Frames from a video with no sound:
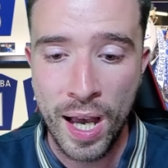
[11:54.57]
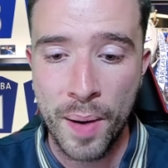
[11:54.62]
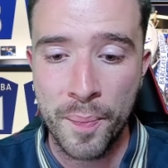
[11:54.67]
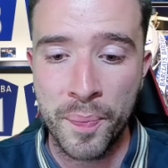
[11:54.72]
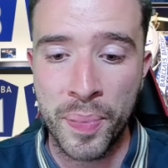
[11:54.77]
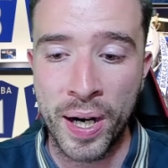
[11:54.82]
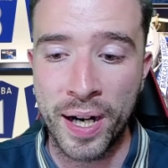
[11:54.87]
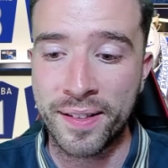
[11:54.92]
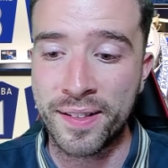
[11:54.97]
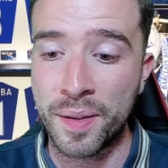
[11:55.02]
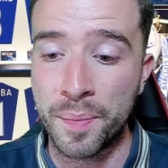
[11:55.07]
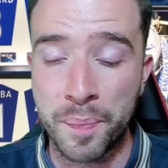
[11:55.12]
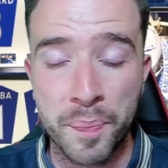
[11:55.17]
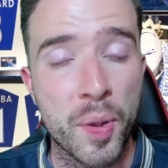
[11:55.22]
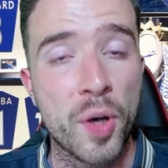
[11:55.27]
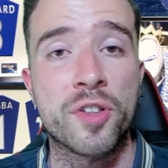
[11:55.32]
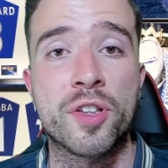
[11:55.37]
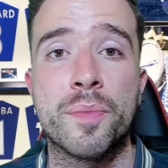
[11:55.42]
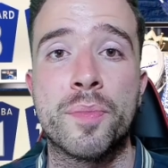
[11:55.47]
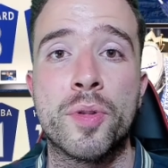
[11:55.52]
but it's
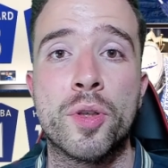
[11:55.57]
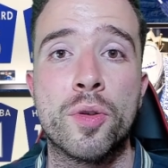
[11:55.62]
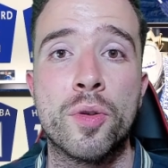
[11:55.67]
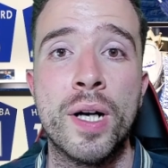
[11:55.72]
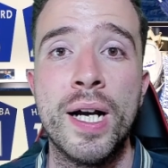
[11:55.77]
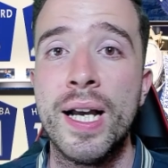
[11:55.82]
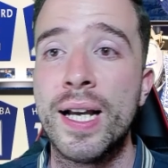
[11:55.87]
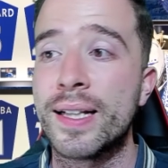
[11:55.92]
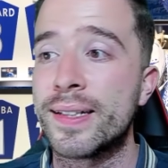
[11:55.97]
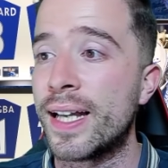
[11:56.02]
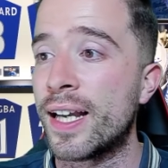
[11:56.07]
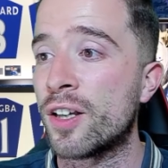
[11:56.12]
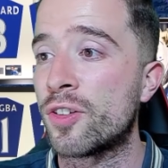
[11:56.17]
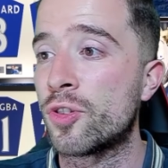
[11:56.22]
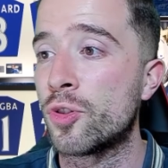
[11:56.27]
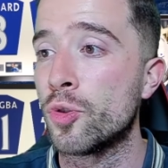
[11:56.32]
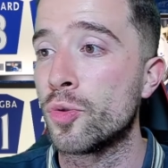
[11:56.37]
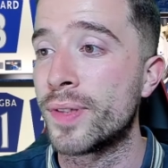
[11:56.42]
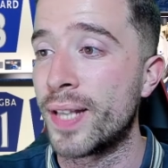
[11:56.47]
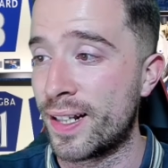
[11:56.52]
impossible thanks
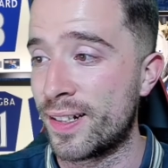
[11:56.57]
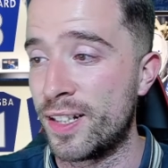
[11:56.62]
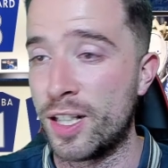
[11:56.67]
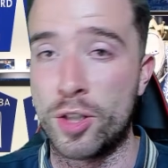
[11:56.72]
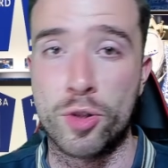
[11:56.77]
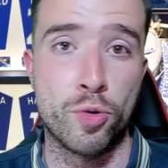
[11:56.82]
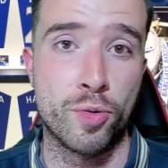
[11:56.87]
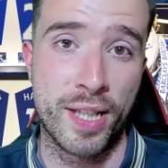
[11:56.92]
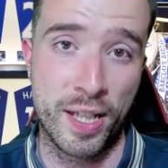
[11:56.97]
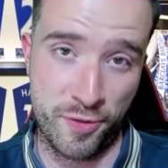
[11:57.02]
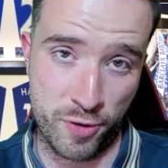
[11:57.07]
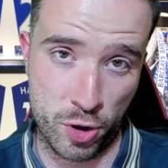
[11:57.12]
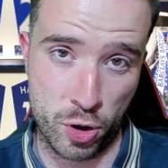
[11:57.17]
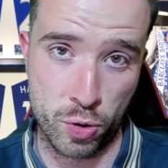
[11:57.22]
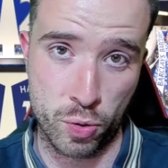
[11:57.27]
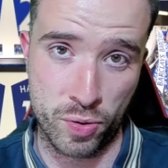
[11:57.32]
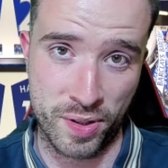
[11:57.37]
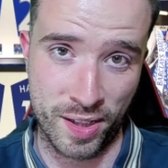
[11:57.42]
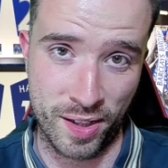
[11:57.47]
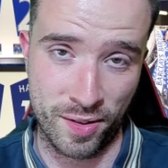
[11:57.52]
to technical
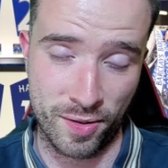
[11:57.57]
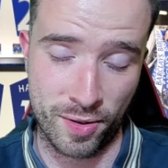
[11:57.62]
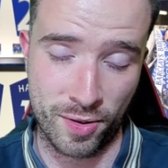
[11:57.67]
difficulties.